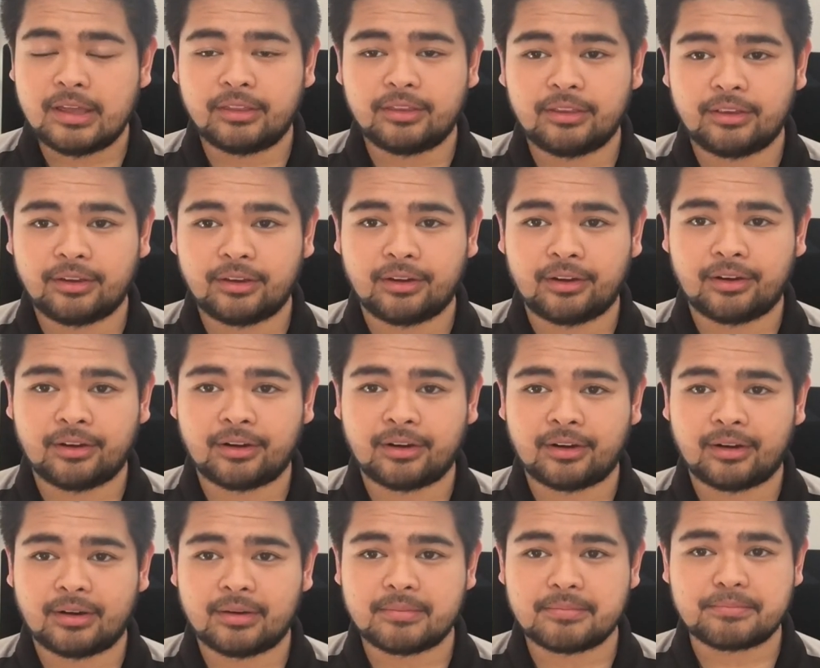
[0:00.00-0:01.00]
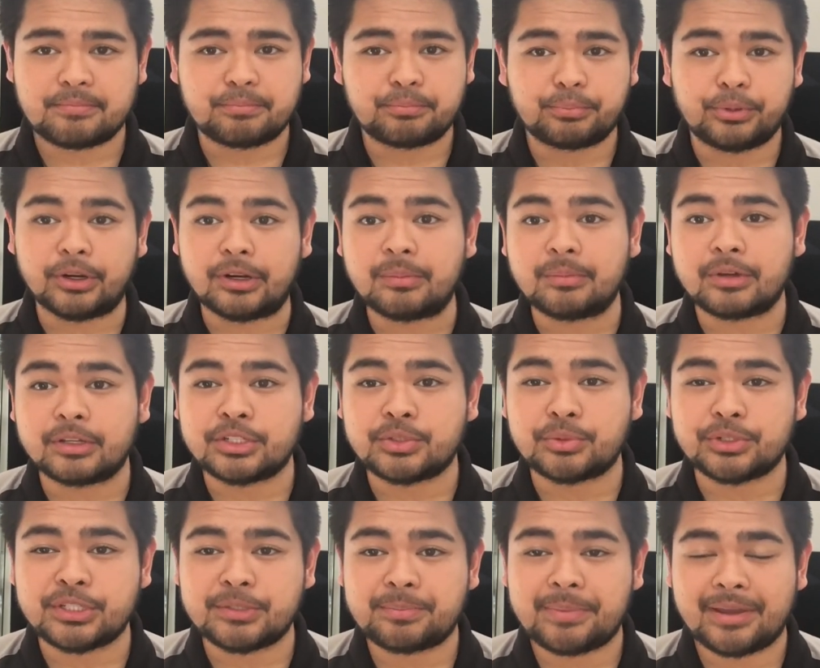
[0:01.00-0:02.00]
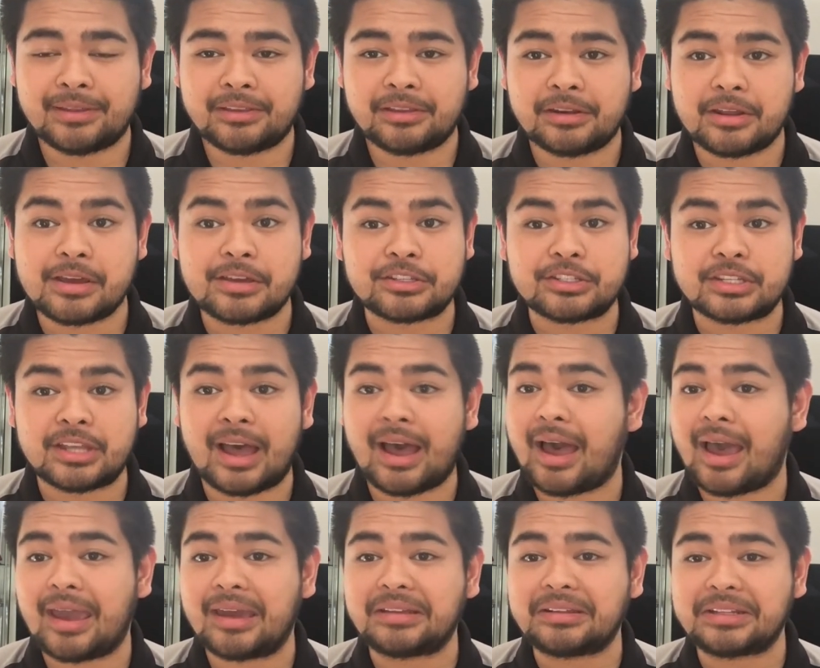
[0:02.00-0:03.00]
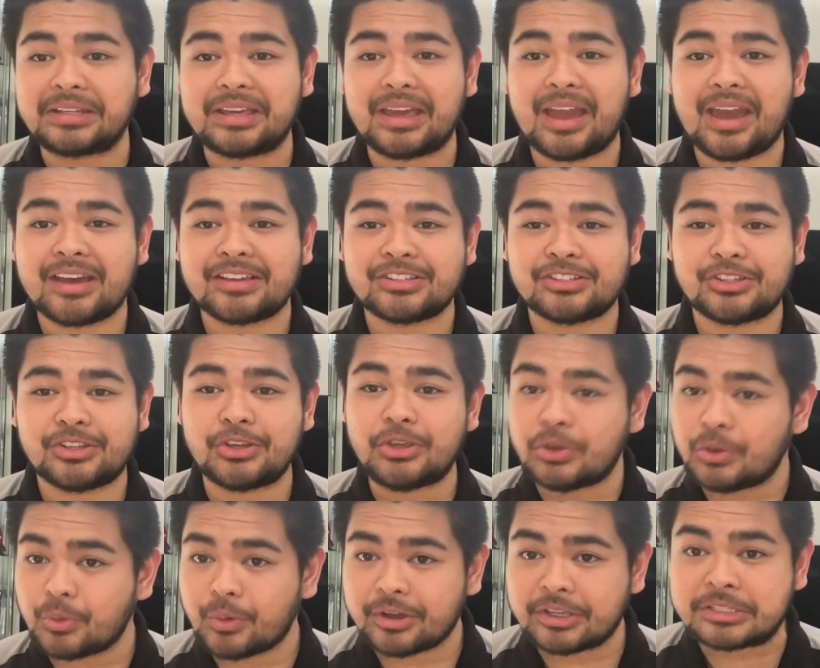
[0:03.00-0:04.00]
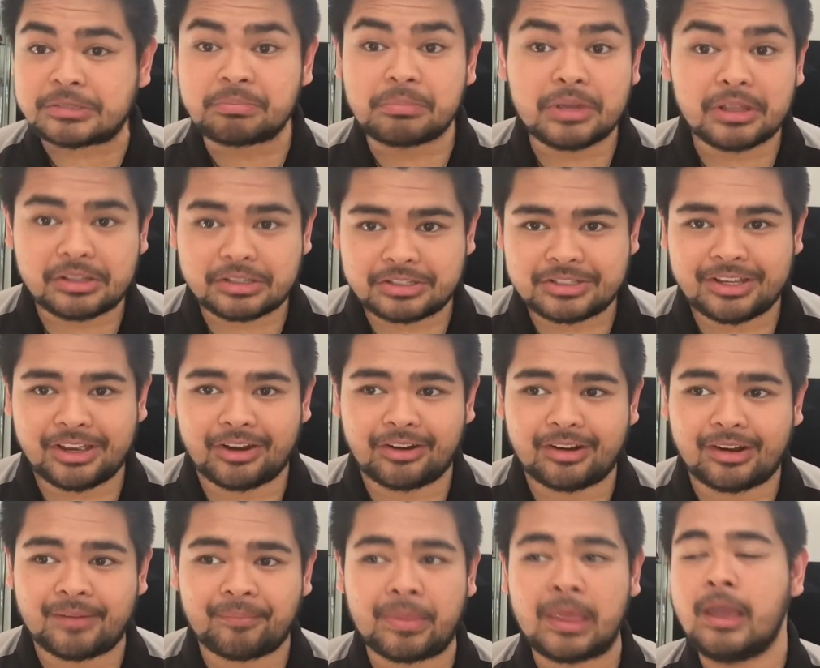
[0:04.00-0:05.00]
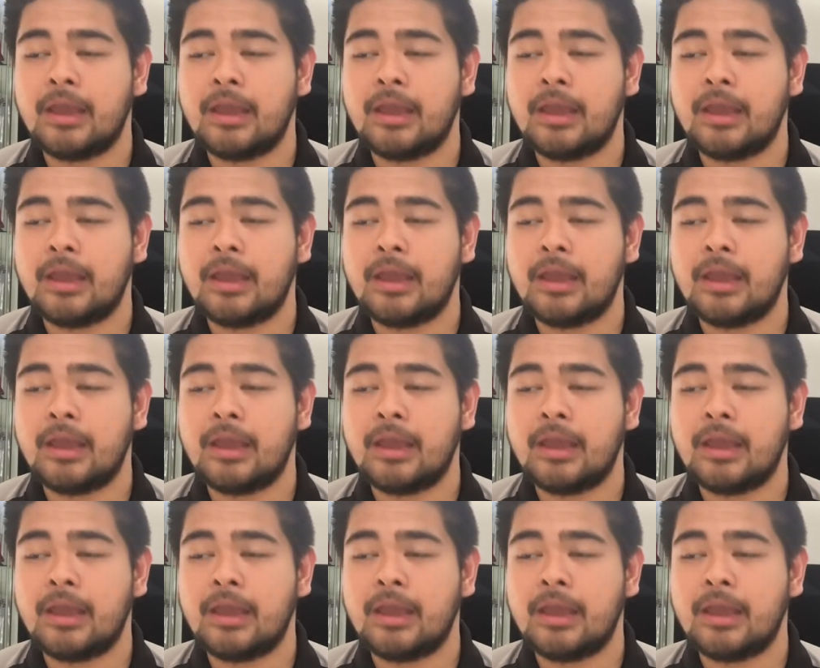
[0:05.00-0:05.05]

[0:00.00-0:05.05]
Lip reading: They are pretty much respected as highly as the US military.